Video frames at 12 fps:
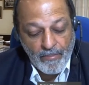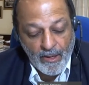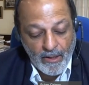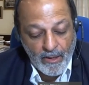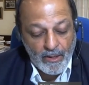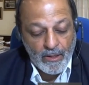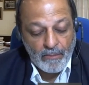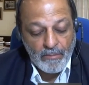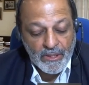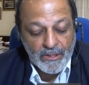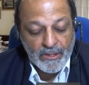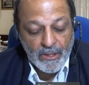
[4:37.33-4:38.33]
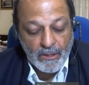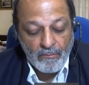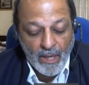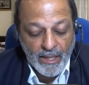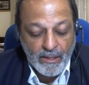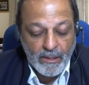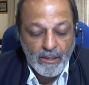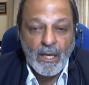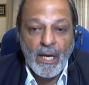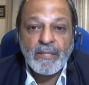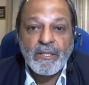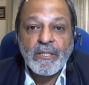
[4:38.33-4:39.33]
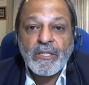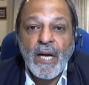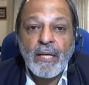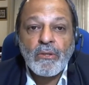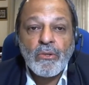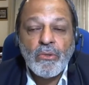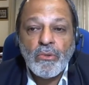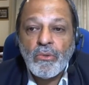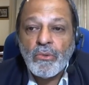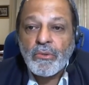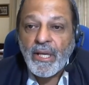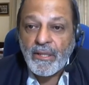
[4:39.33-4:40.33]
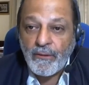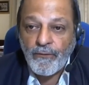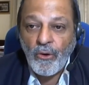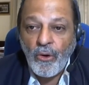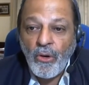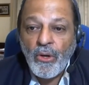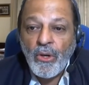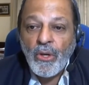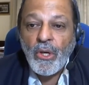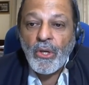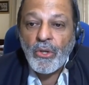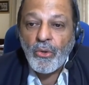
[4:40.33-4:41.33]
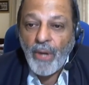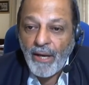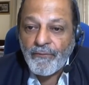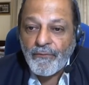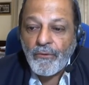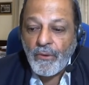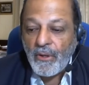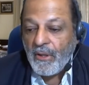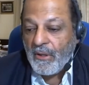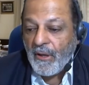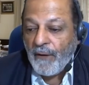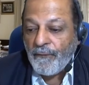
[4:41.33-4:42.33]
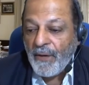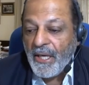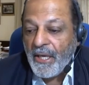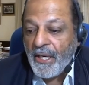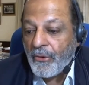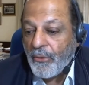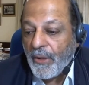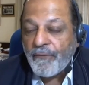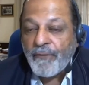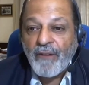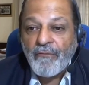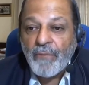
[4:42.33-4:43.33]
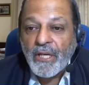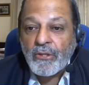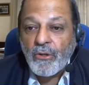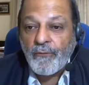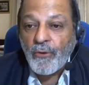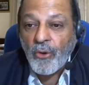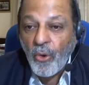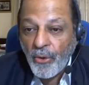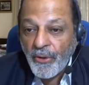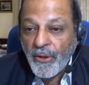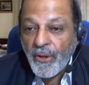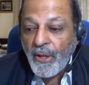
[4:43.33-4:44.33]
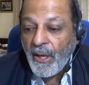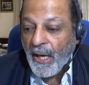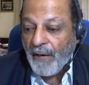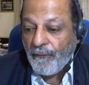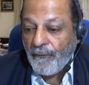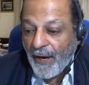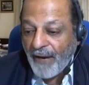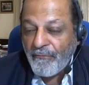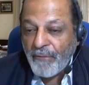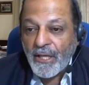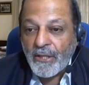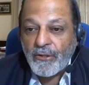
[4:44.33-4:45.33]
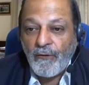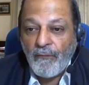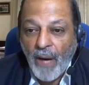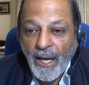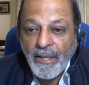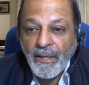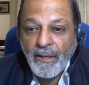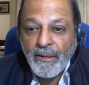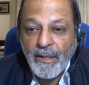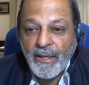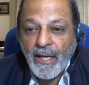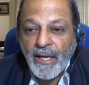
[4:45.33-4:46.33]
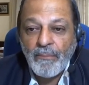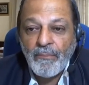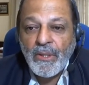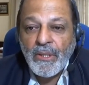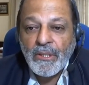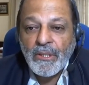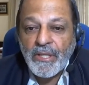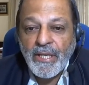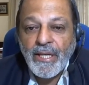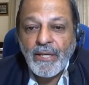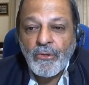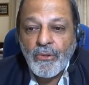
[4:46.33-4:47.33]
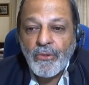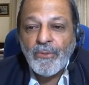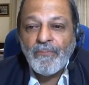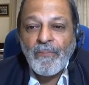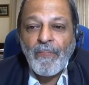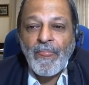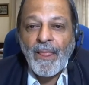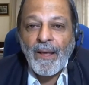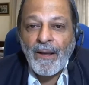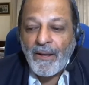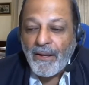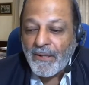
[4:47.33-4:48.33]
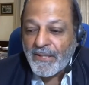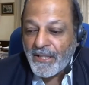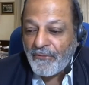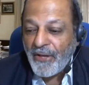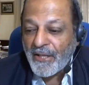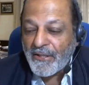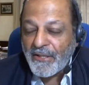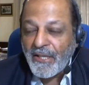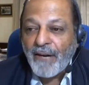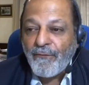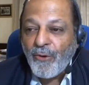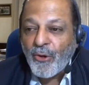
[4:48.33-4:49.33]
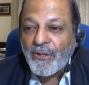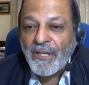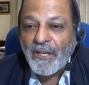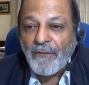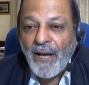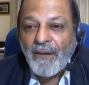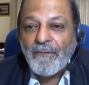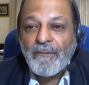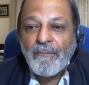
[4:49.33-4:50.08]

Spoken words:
Mr. Michael Eisenstadt to take the floor. You have roughly 25 minutes of your own and 5 minutes of mine that I'm ceding to you, since we are still at 4:35.